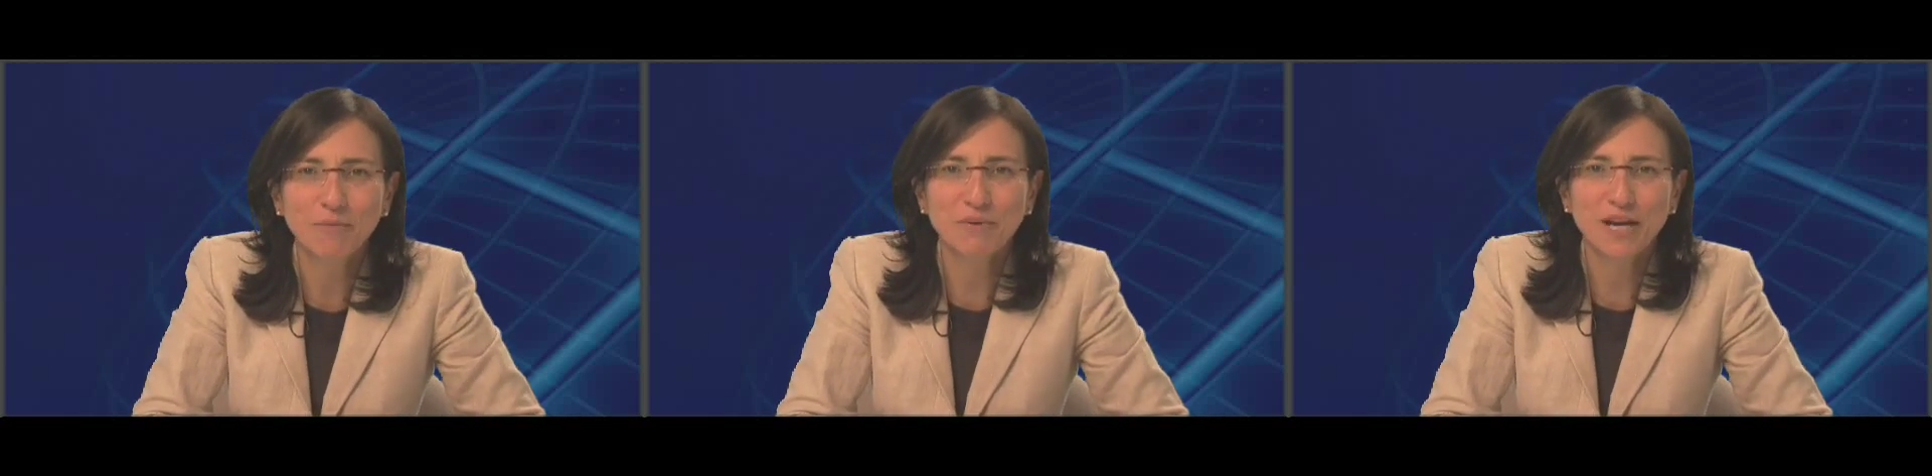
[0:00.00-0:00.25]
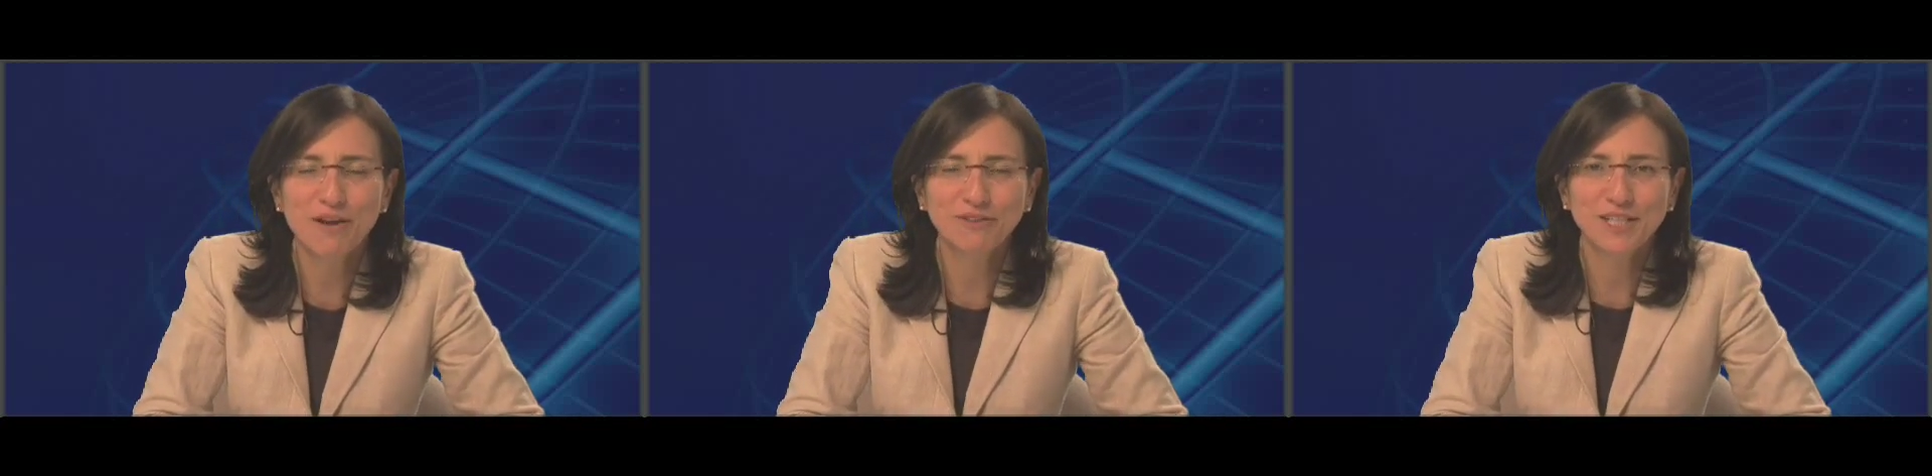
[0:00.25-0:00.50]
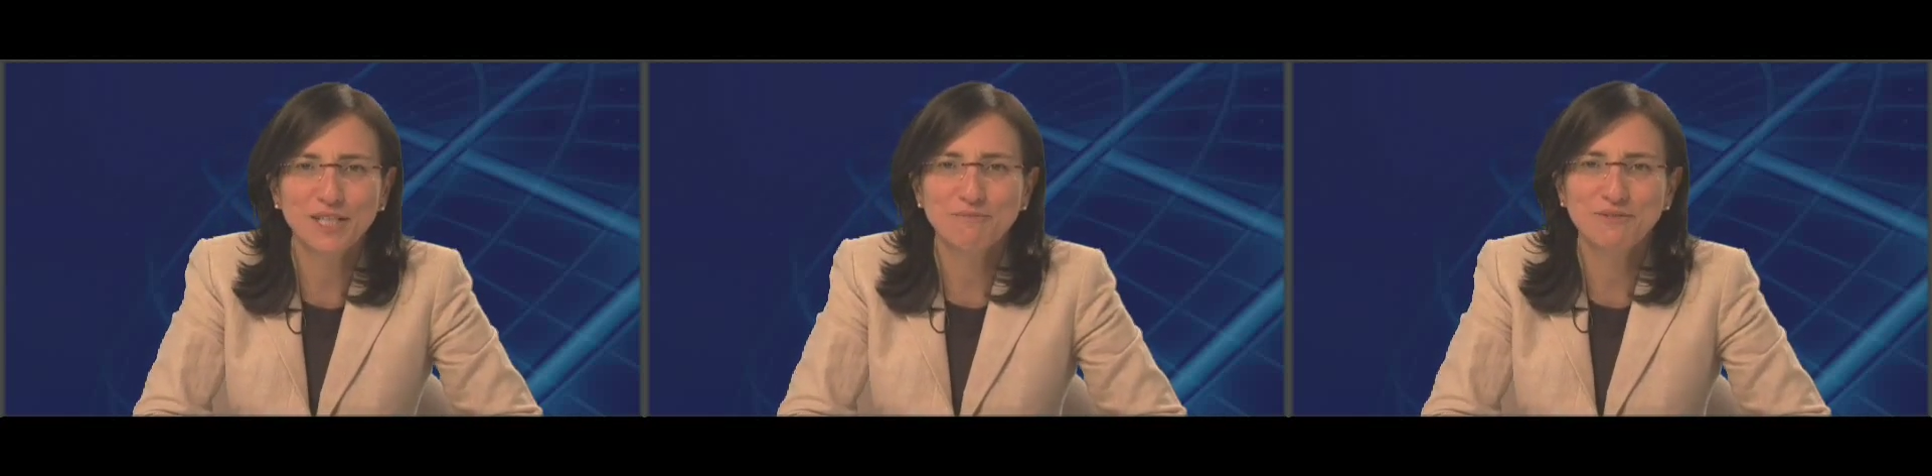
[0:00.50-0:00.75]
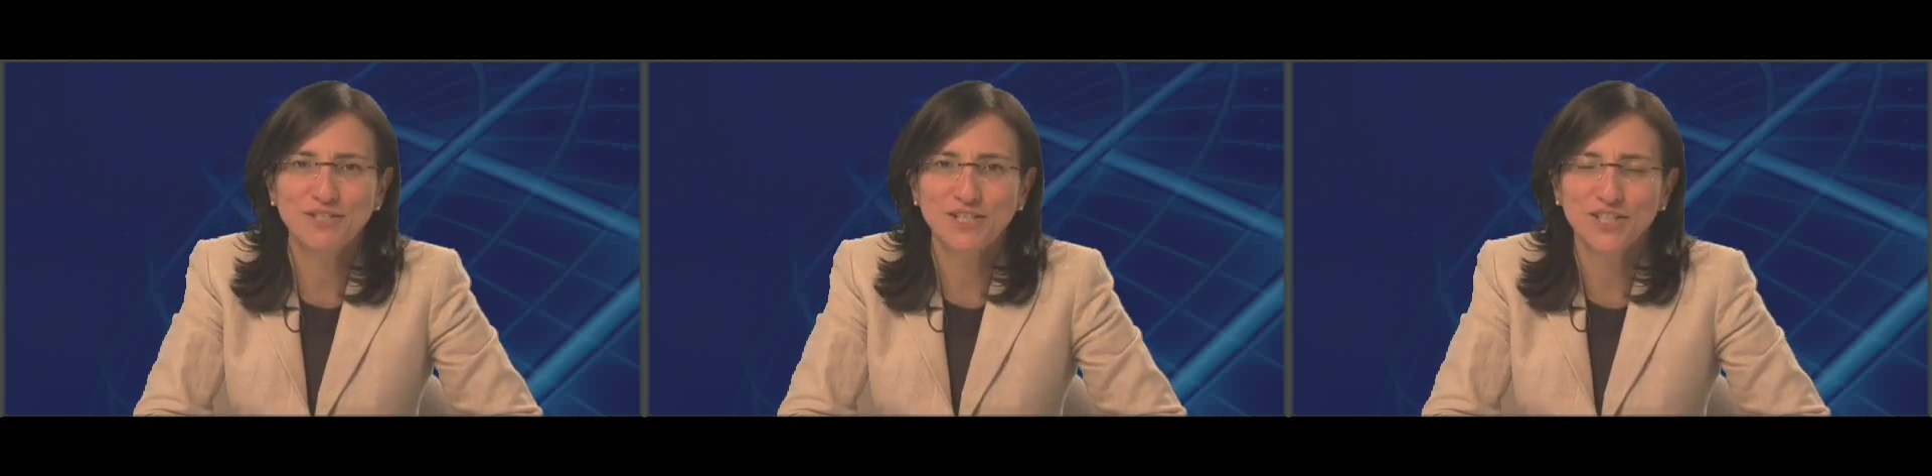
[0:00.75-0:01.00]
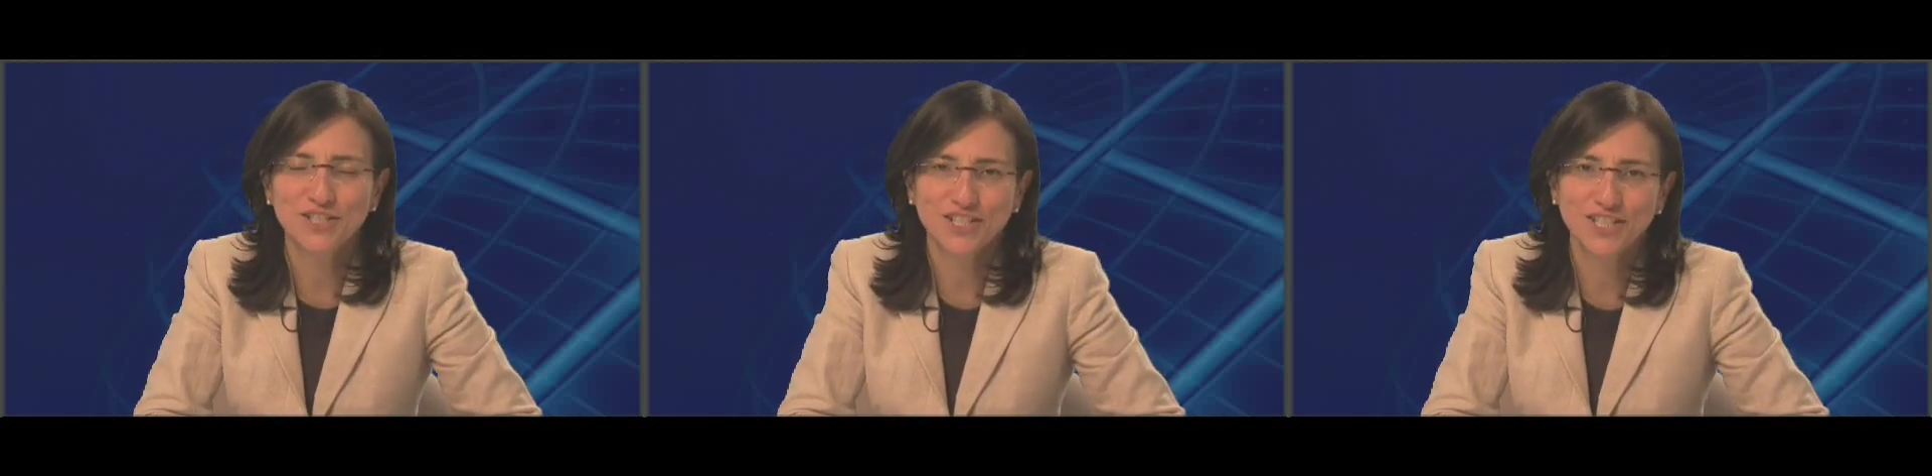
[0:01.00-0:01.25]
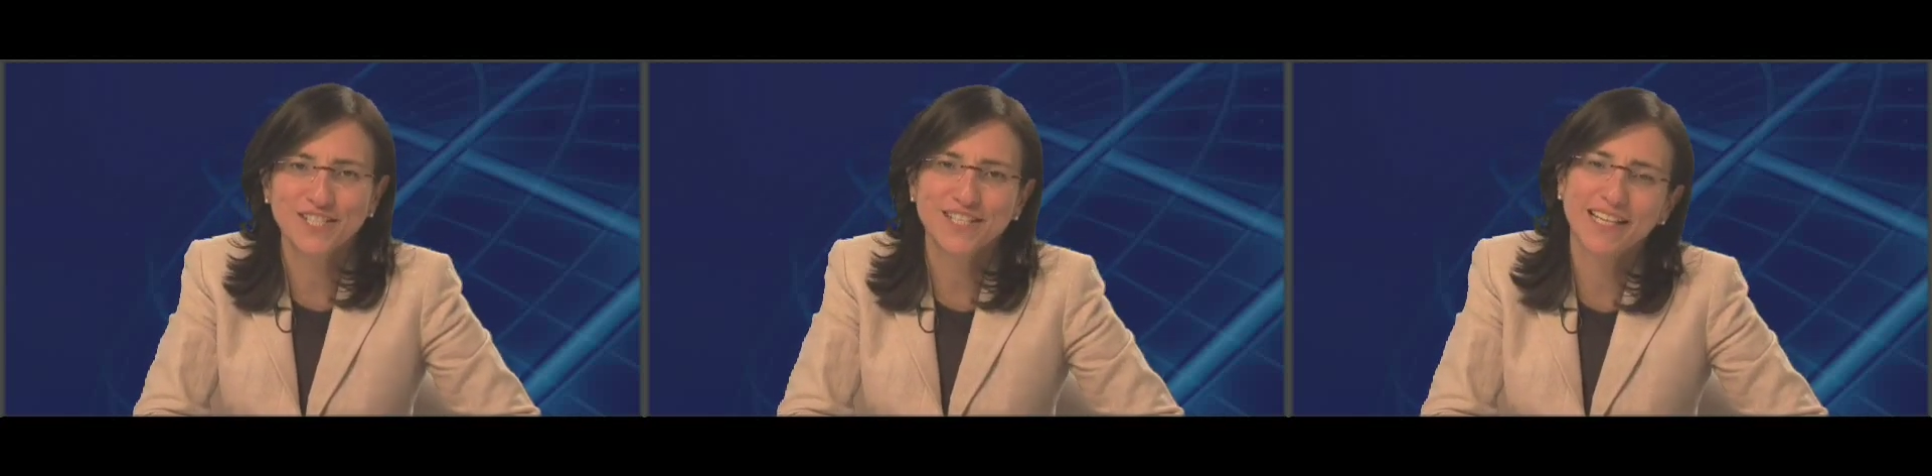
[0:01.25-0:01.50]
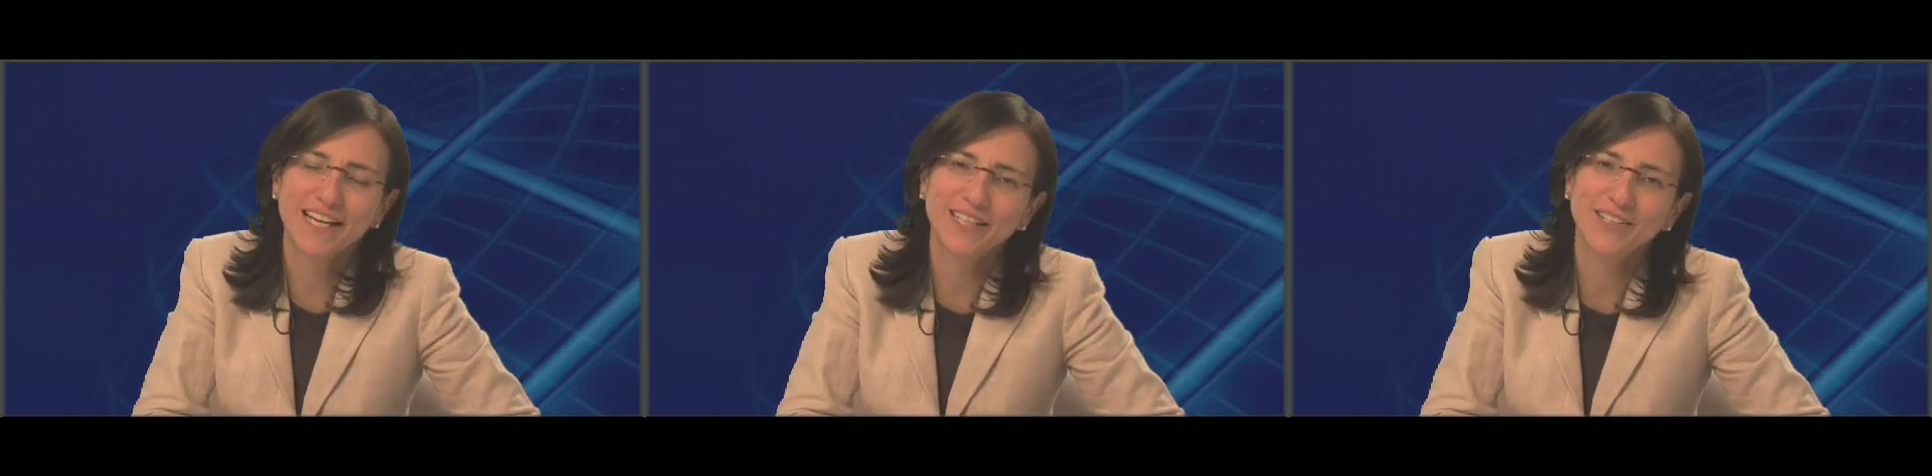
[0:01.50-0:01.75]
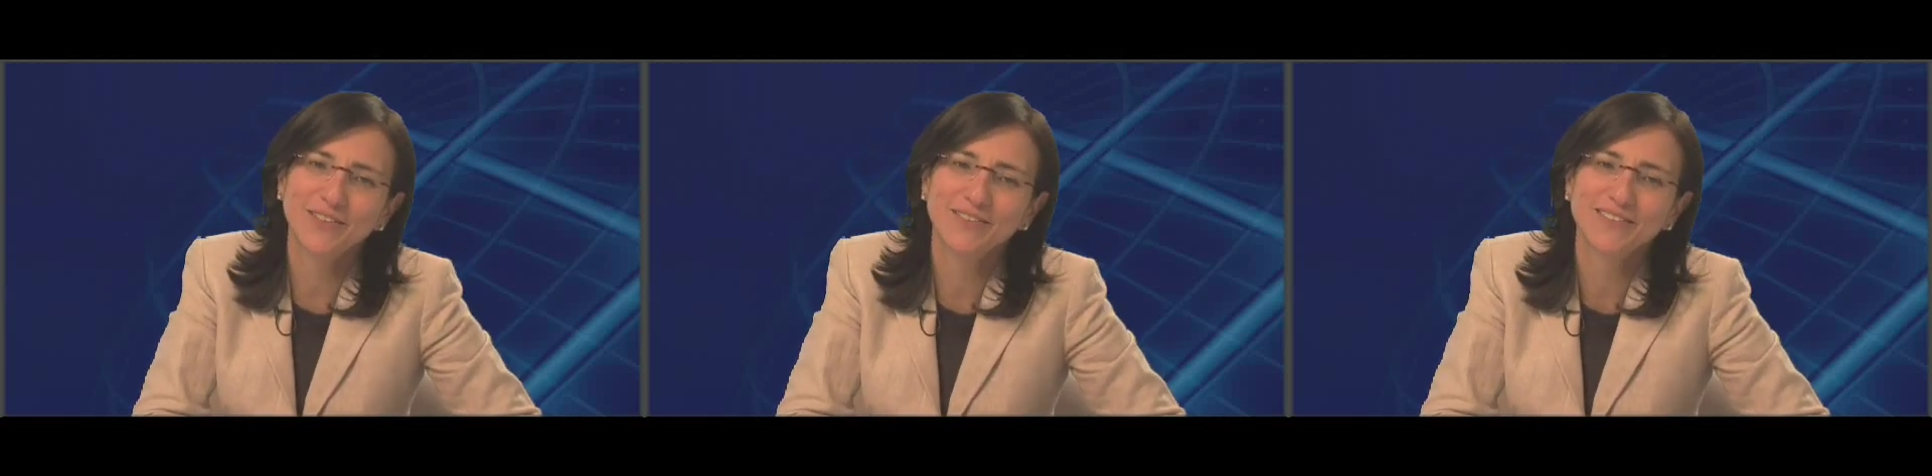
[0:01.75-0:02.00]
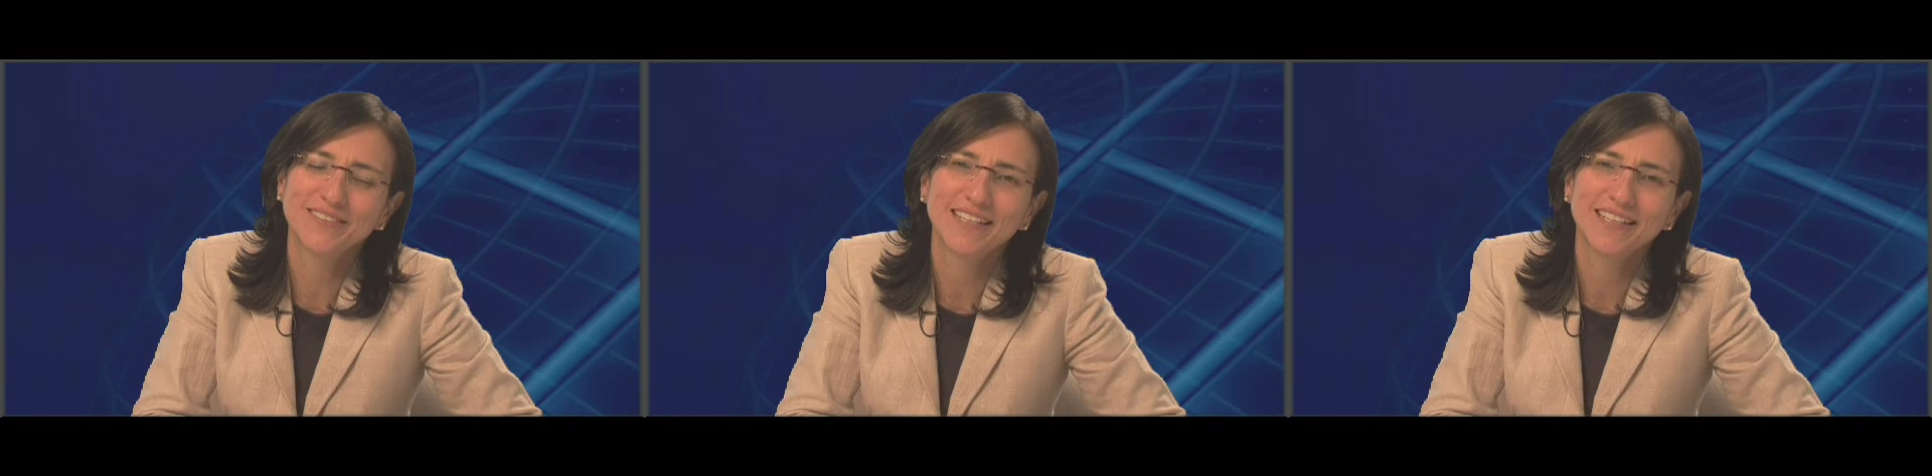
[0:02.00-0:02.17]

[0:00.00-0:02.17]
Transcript: a proud EMCer just like you.